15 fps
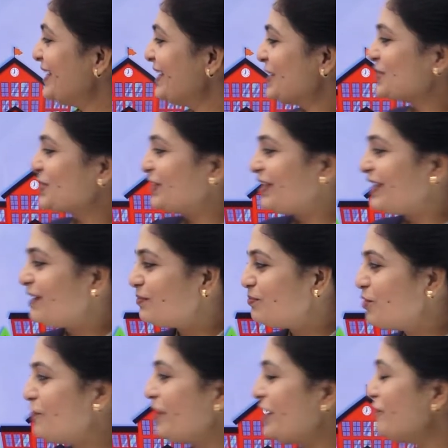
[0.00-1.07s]
So they are
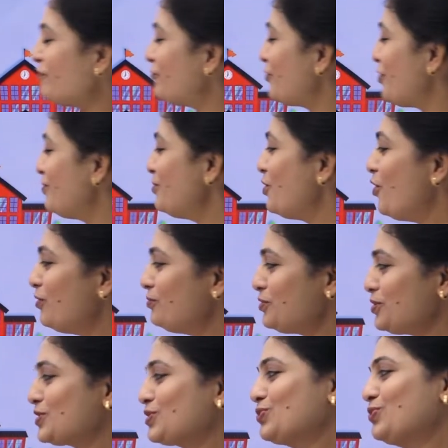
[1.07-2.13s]
moving from home
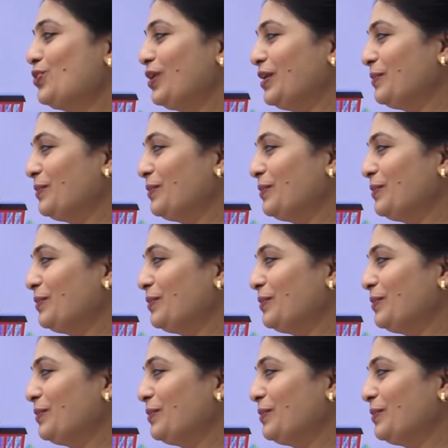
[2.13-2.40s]
to school.